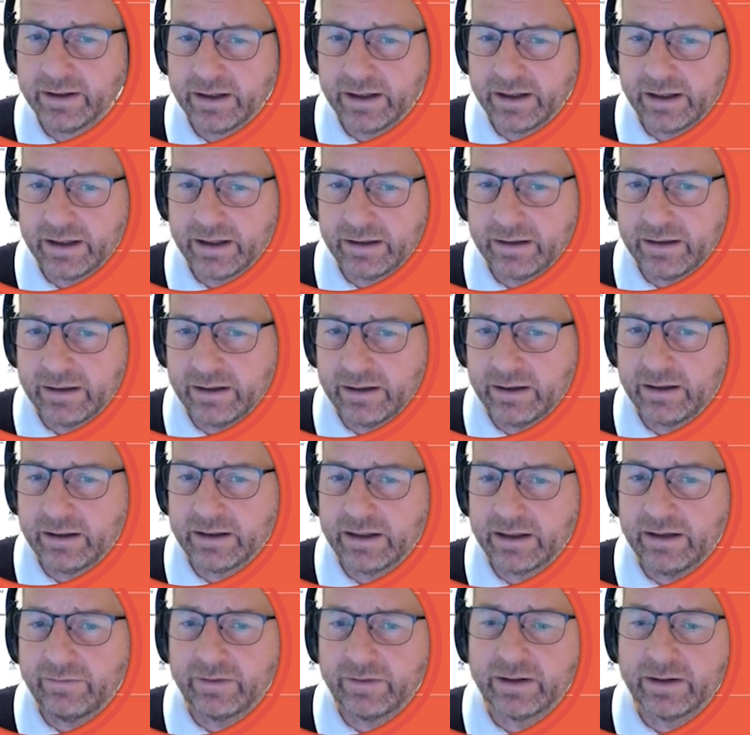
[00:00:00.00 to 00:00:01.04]
And
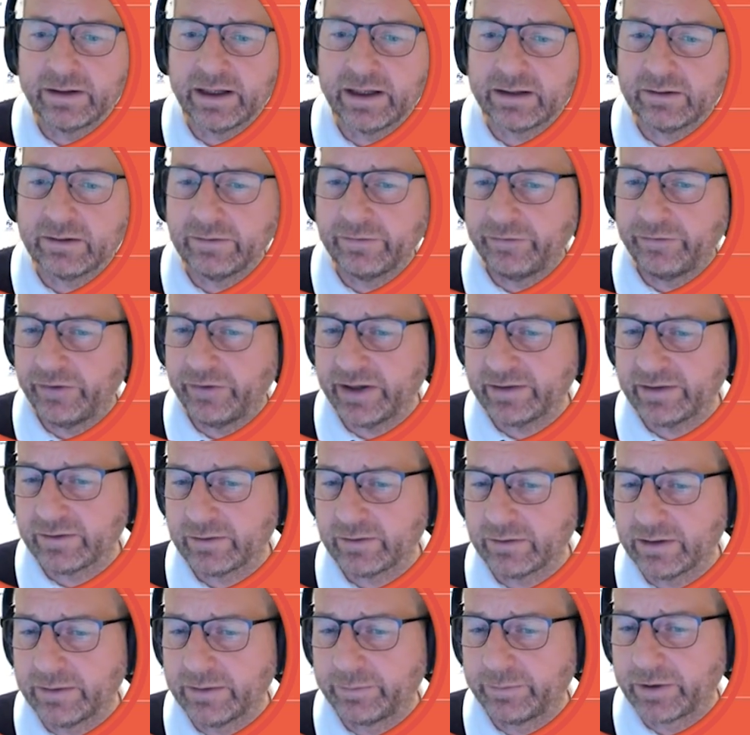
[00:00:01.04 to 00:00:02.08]
given that you
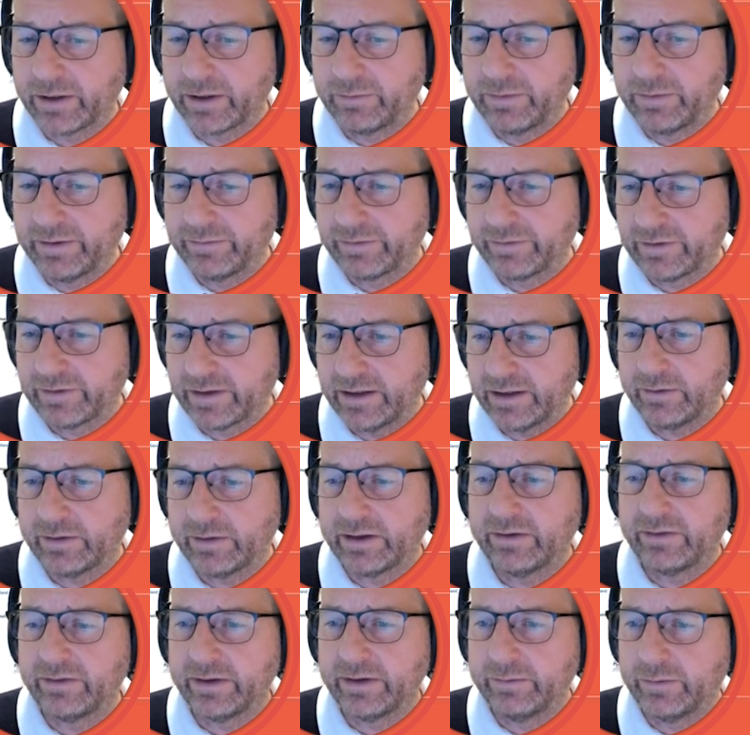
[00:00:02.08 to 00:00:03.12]
fixed all the problems, then you
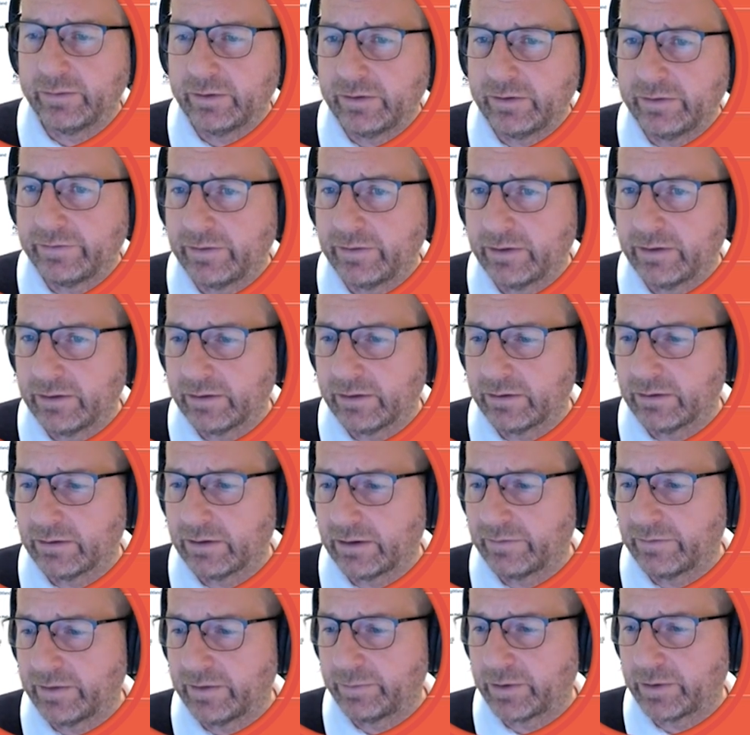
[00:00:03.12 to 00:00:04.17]
can remove
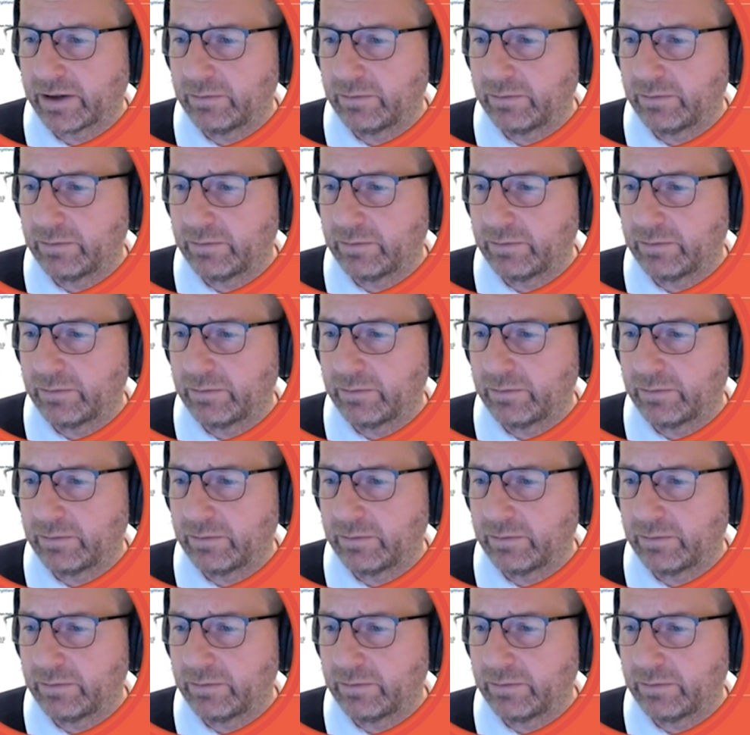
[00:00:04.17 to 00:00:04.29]
all of the